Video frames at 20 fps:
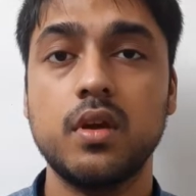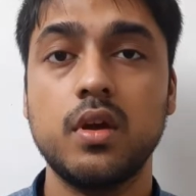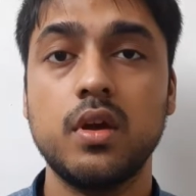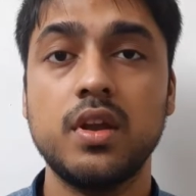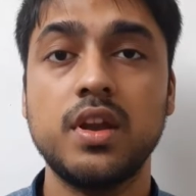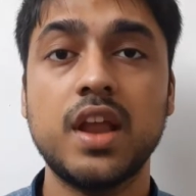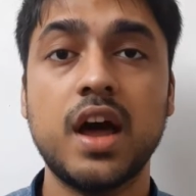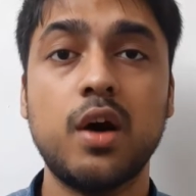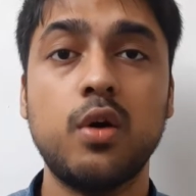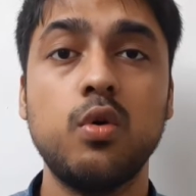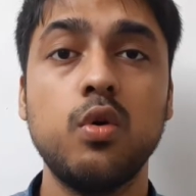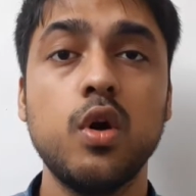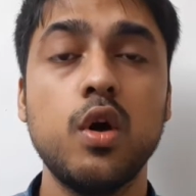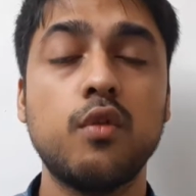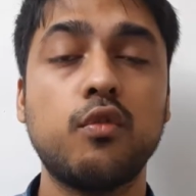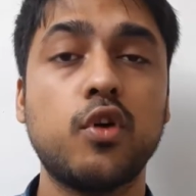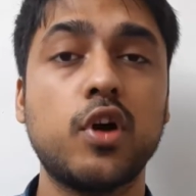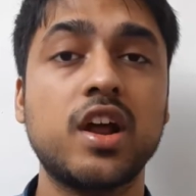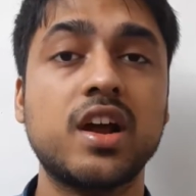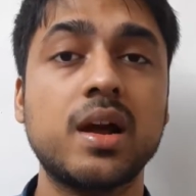Now,
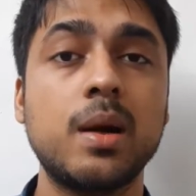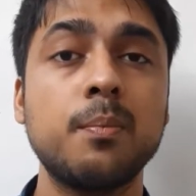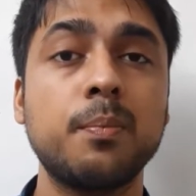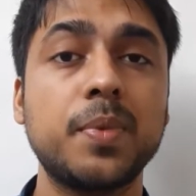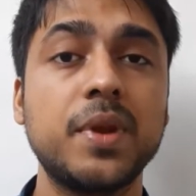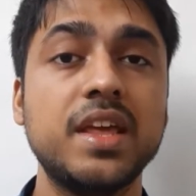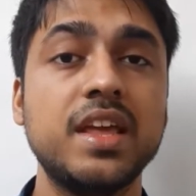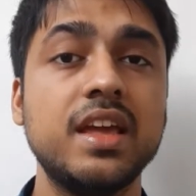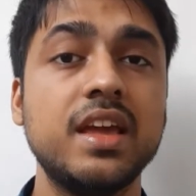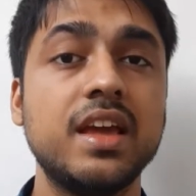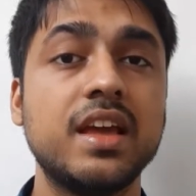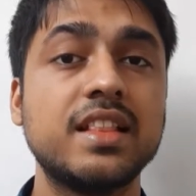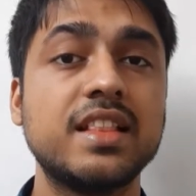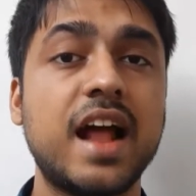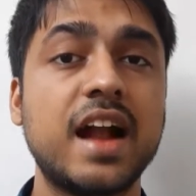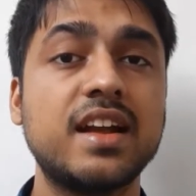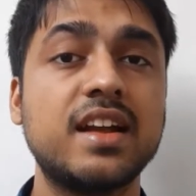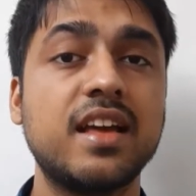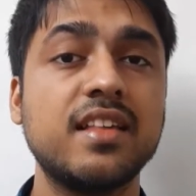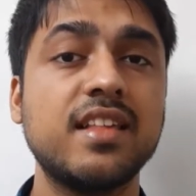for a company
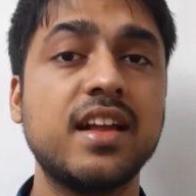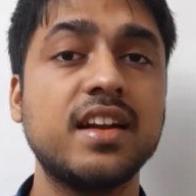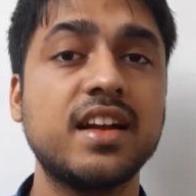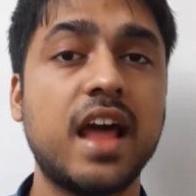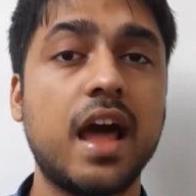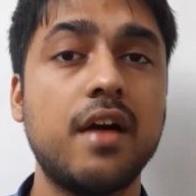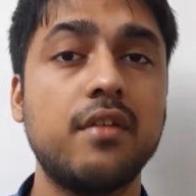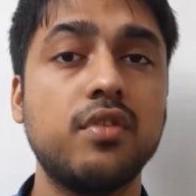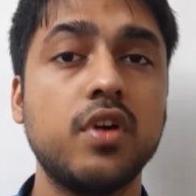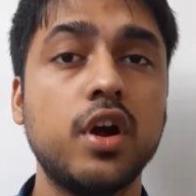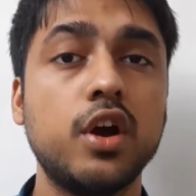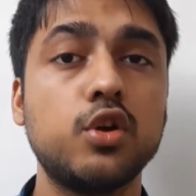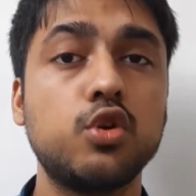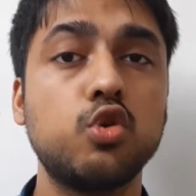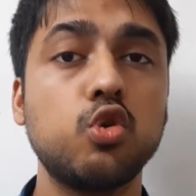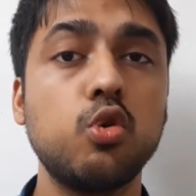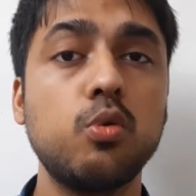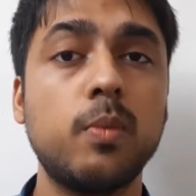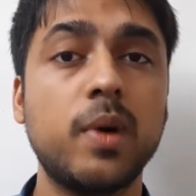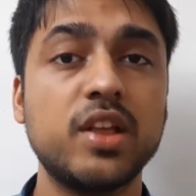that doesn't have
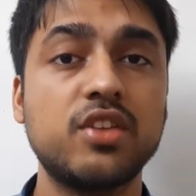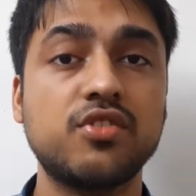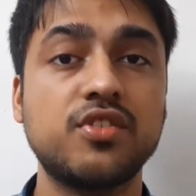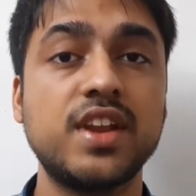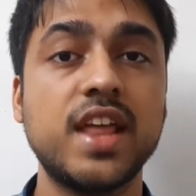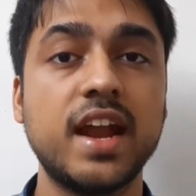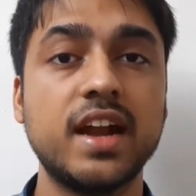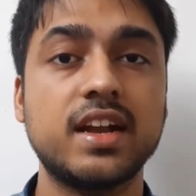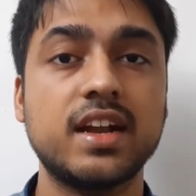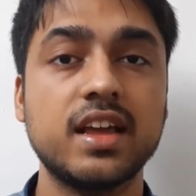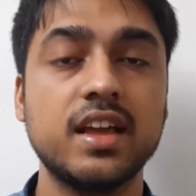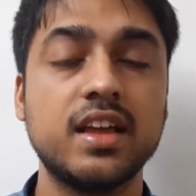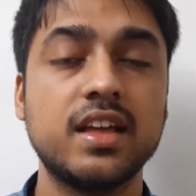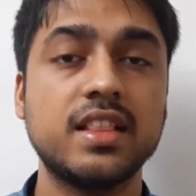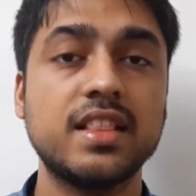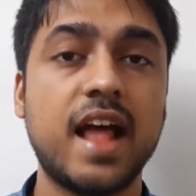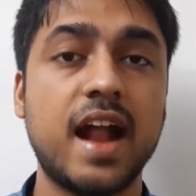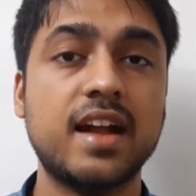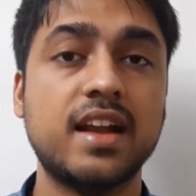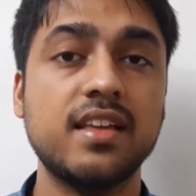too much debt,
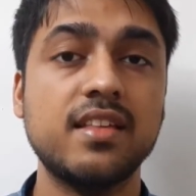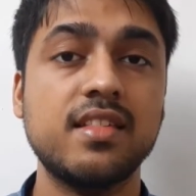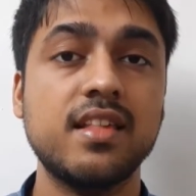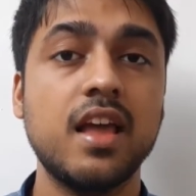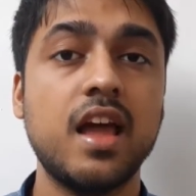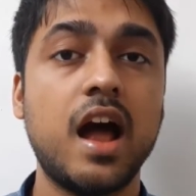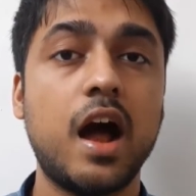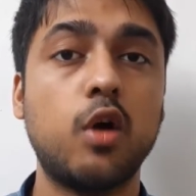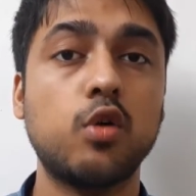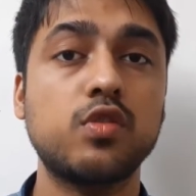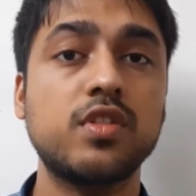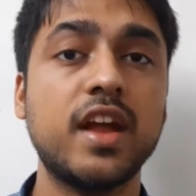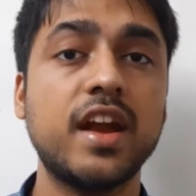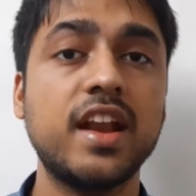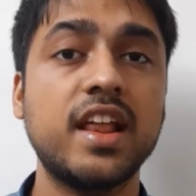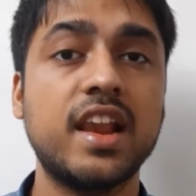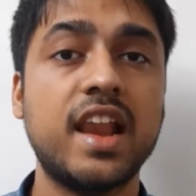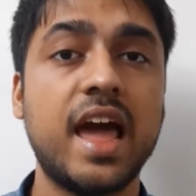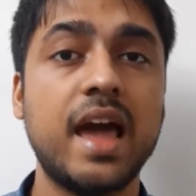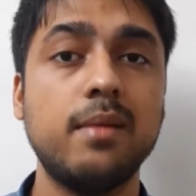that is, outsider
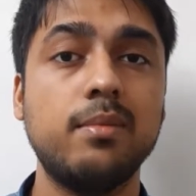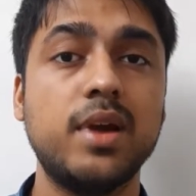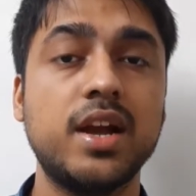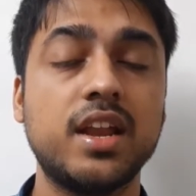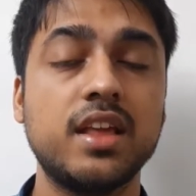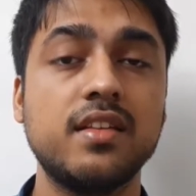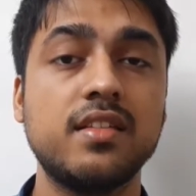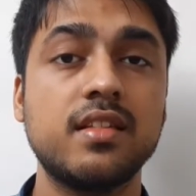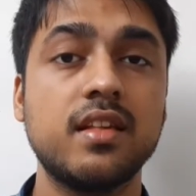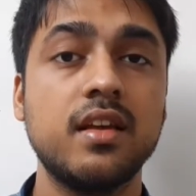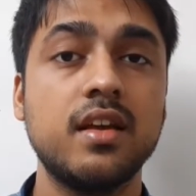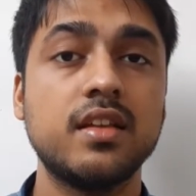liabilities,